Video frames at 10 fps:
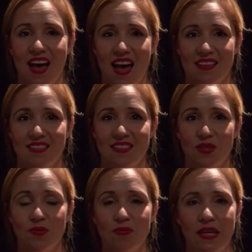And
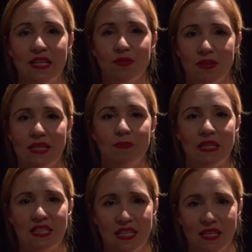who really, really
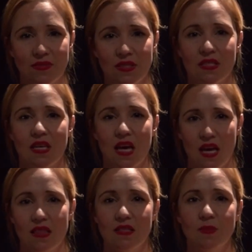believes
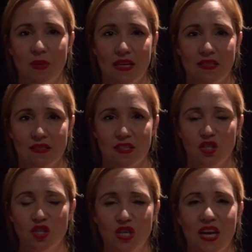in this piece.
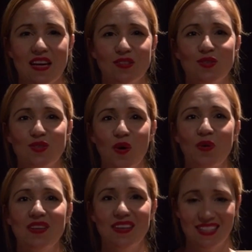She is so
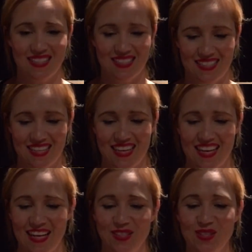knitted
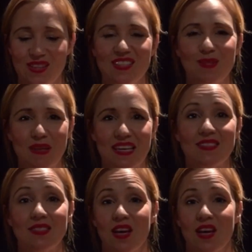into this piece.